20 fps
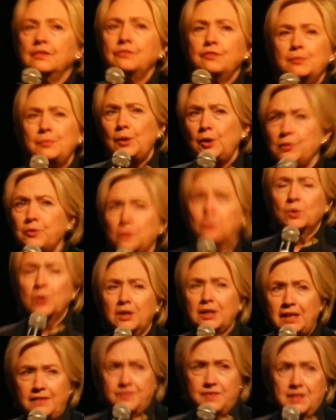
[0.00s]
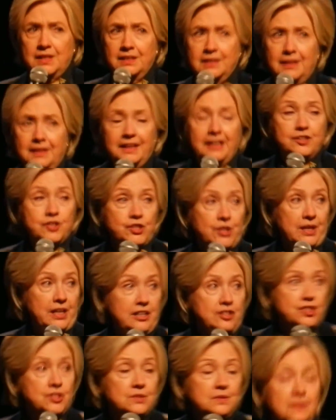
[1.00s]
from all the work I've done on
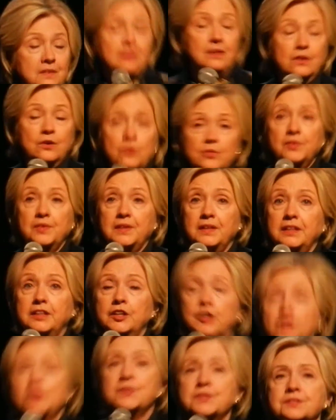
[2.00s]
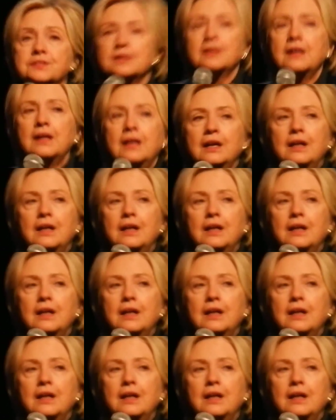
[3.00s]
education over the years,